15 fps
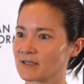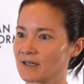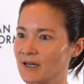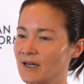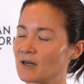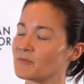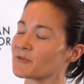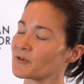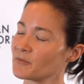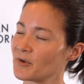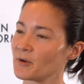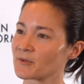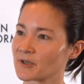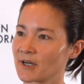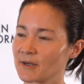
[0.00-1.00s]
from
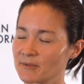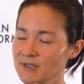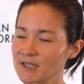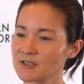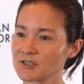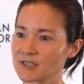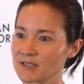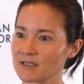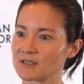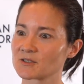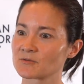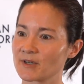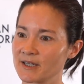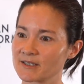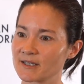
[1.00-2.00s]
pulmonary hypertension is
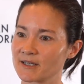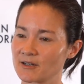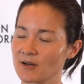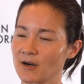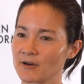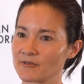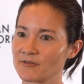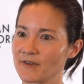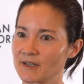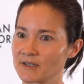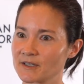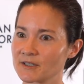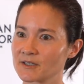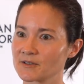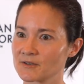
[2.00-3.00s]
right-sided heart
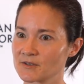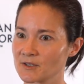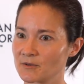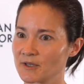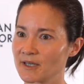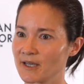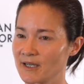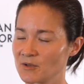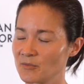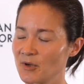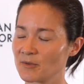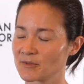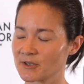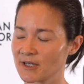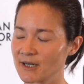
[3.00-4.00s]
failure. So again,
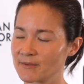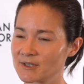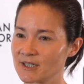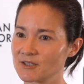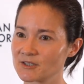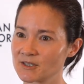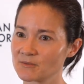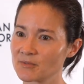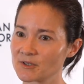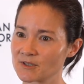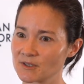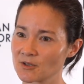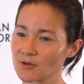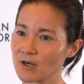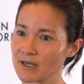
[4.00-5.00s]
pulmonary hypertension puts a
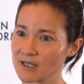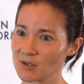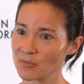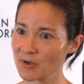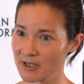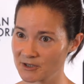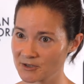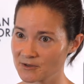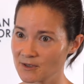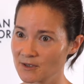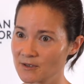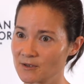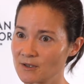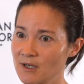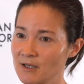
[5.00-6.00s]
chronic pressure
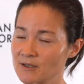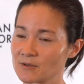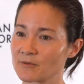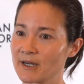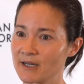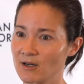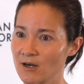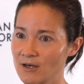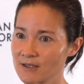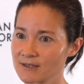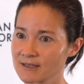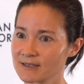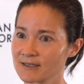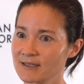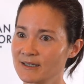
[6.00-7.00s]
load on the right
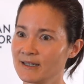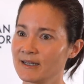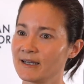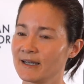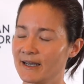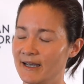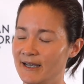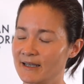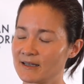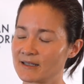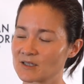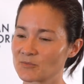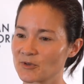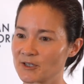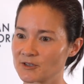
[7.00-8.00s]
heart, and this
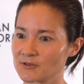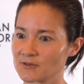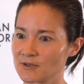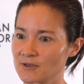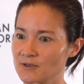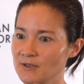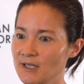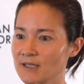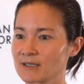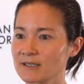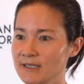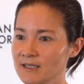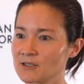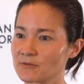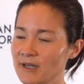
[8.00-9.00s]
pressure load can
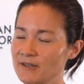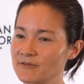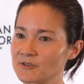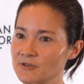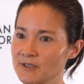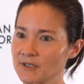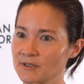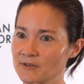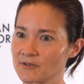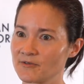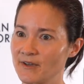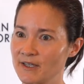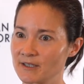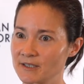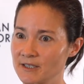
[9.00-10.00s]
lead to right ventricular
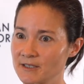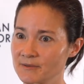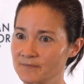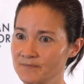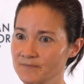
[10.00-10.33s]
failure.